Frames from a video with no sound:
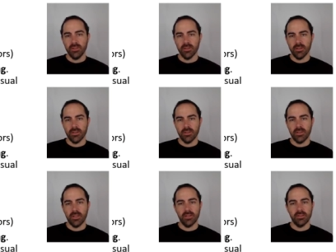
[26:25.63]
uh,
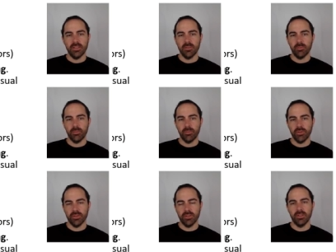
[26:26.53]
they are data
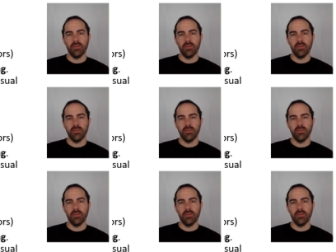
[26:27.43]
preprocessing.